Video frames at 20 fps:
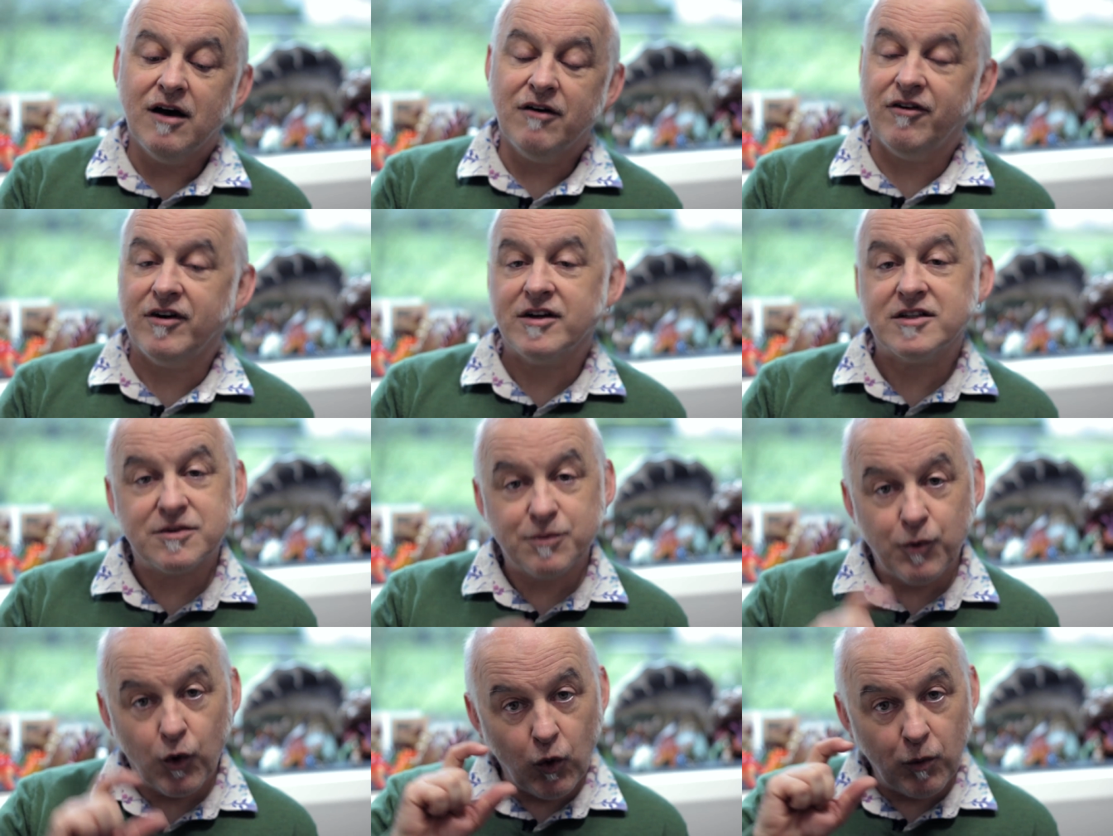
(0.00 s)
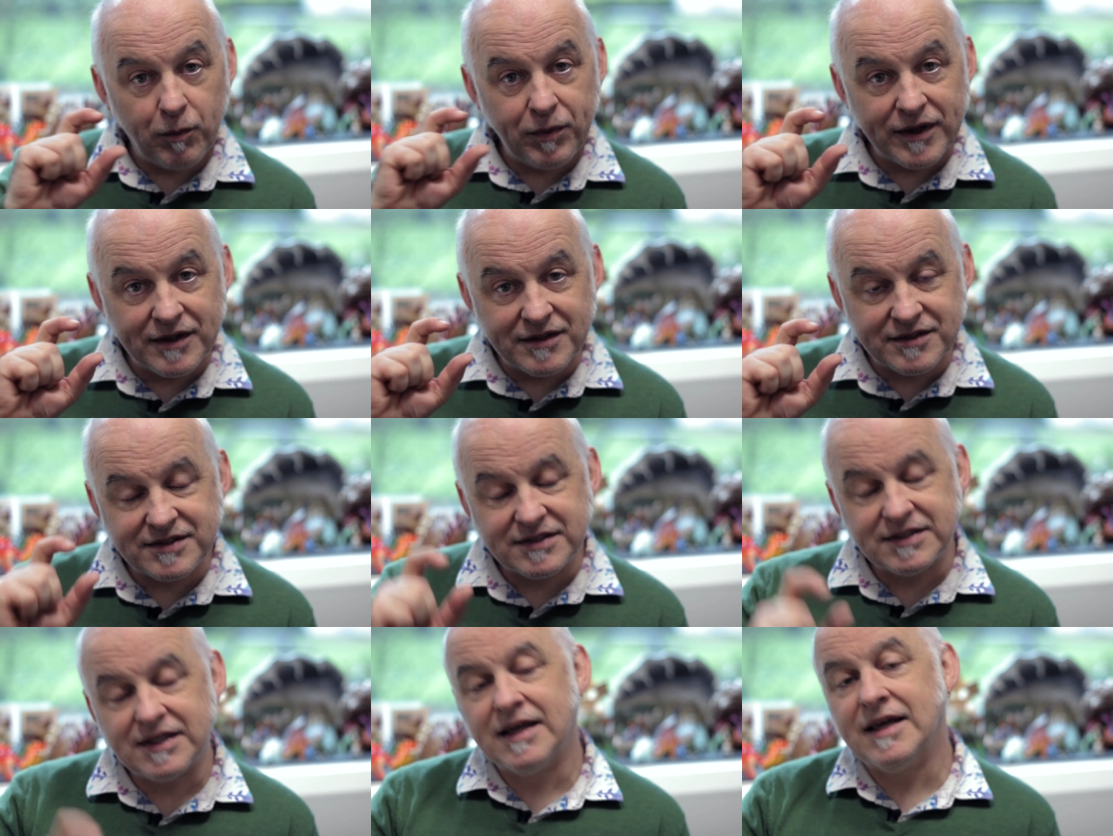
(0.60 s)
a very small
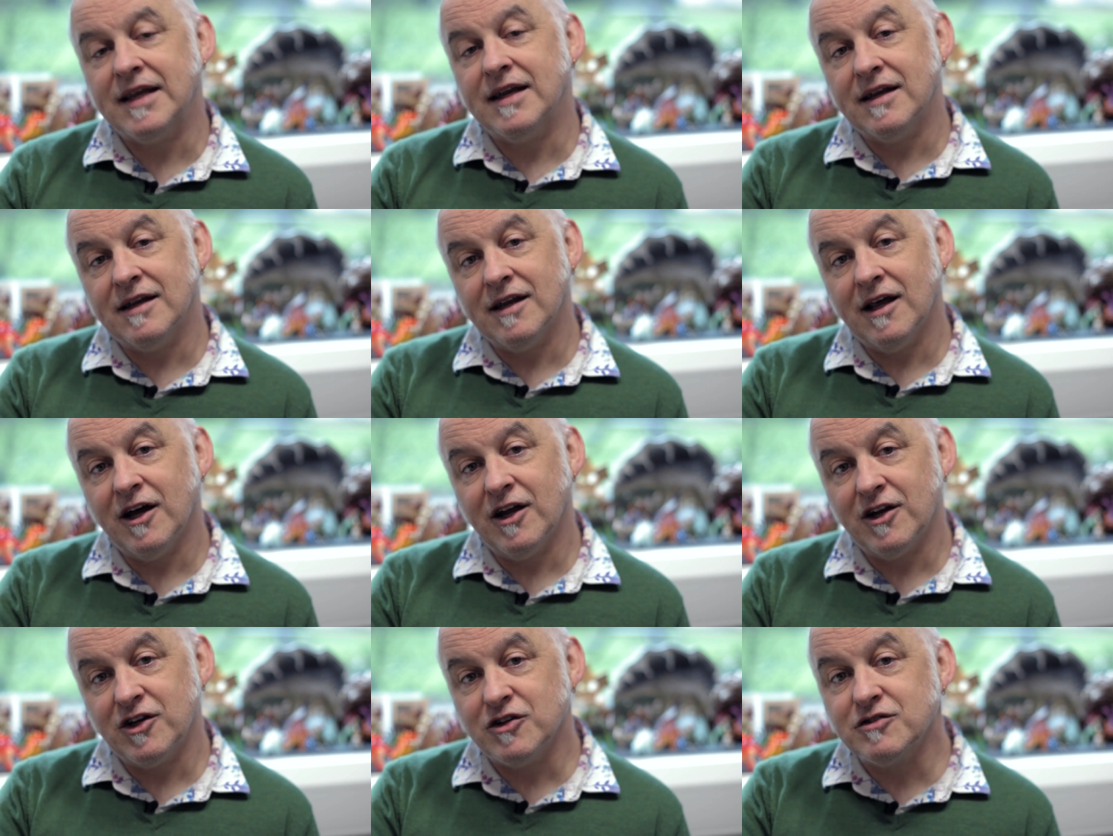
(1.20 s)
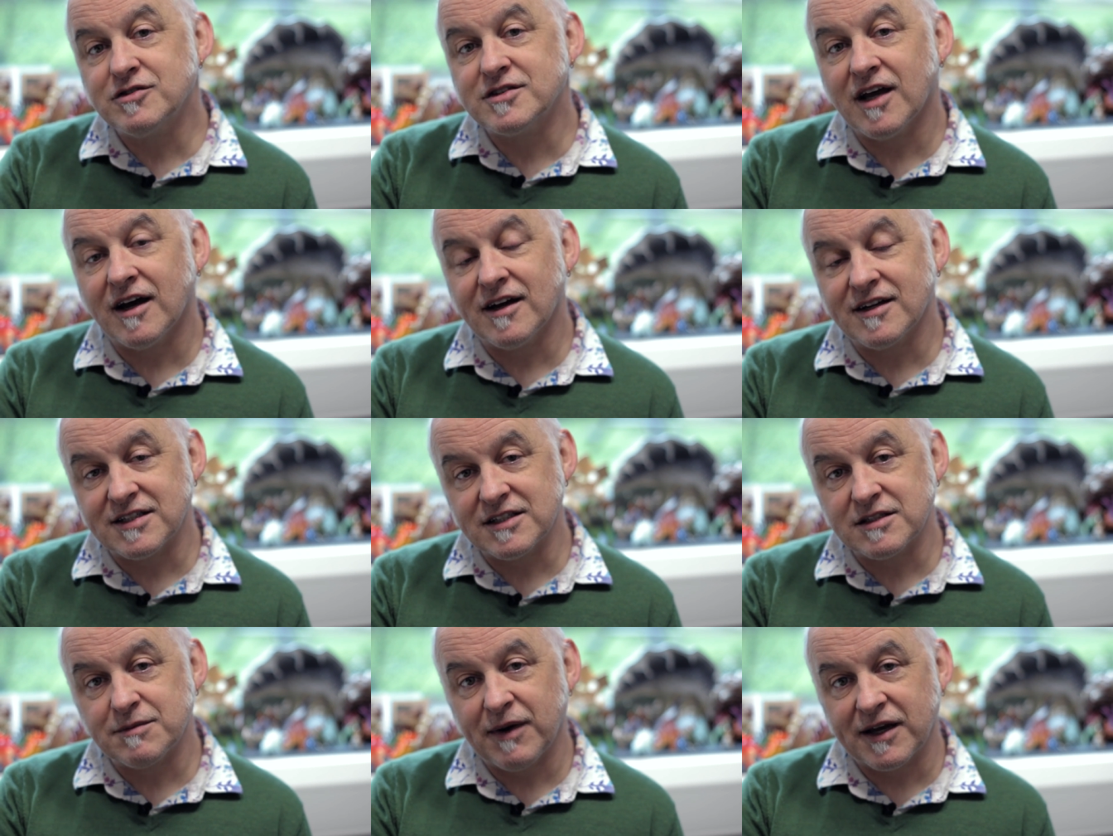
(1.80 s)
piece in uh, New
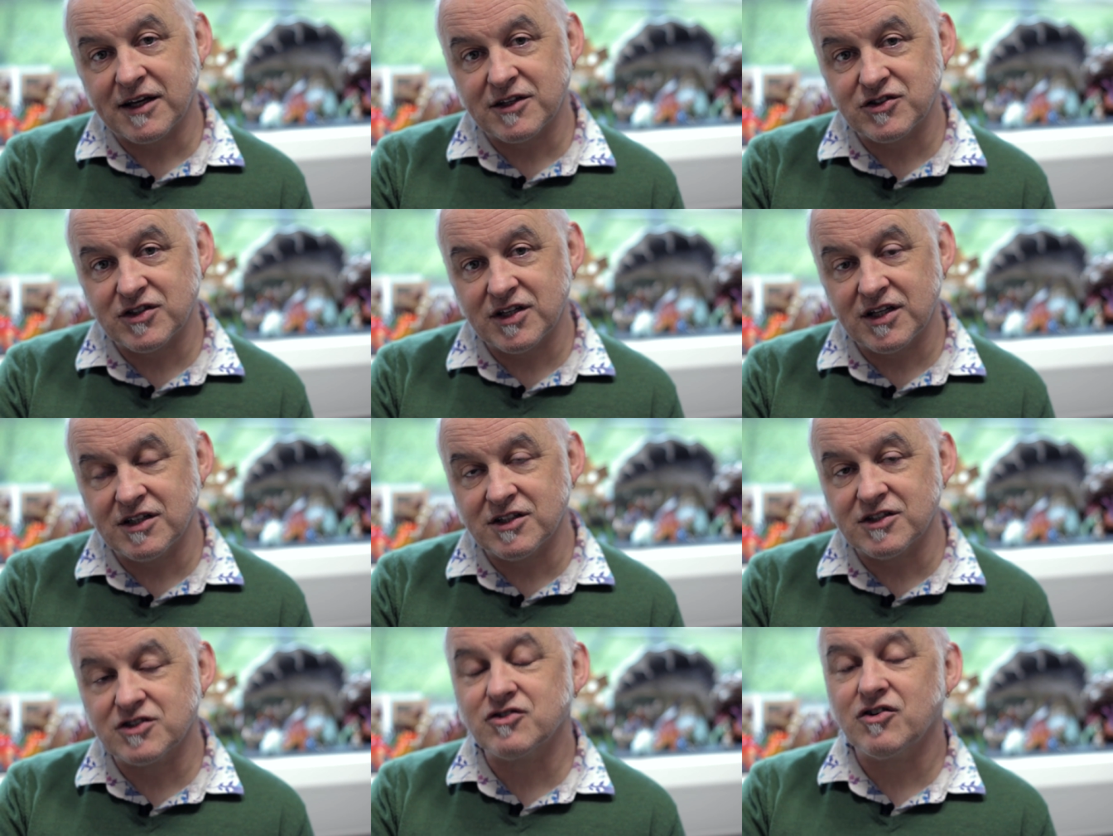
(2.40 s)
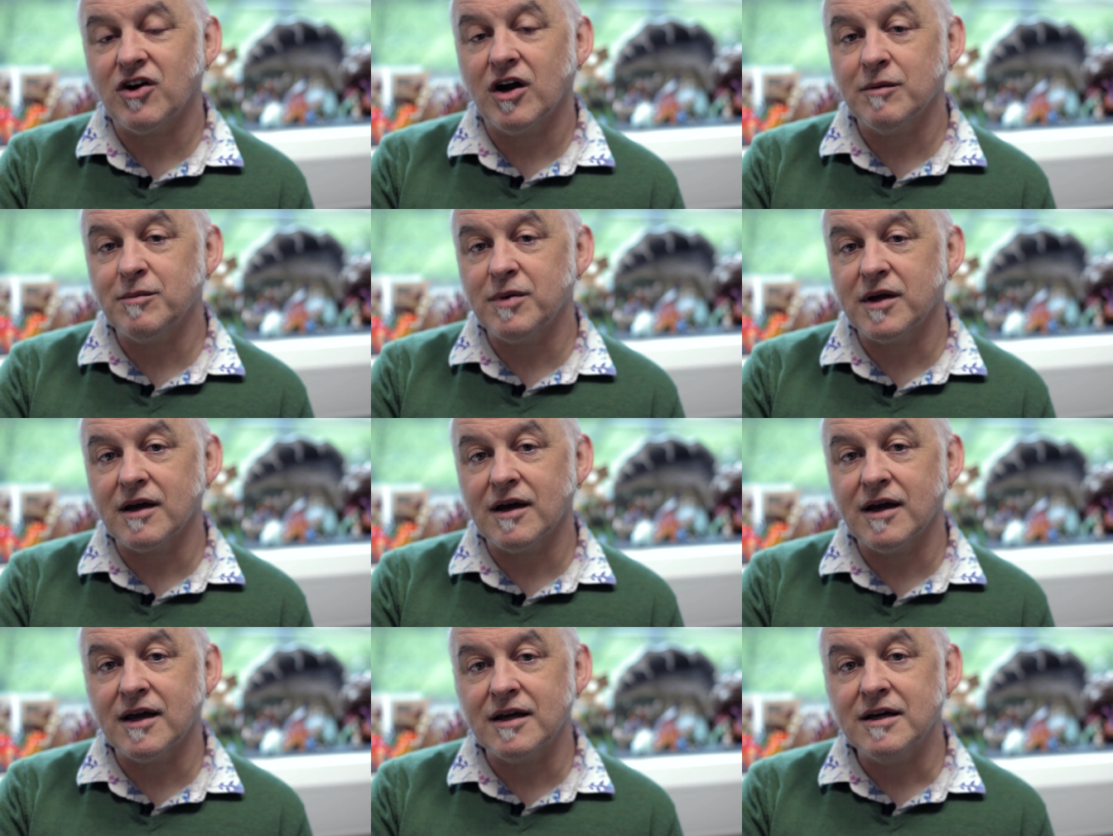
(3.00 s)
Scientist magazine
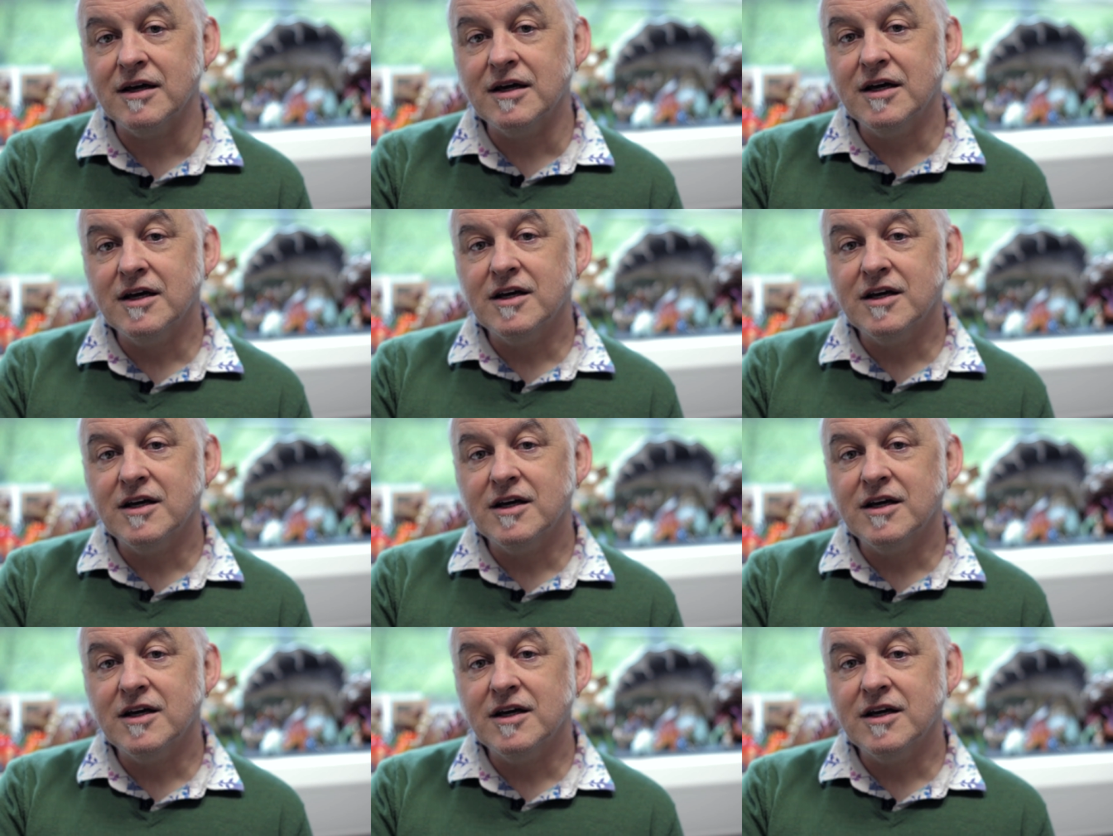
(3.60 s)
describing a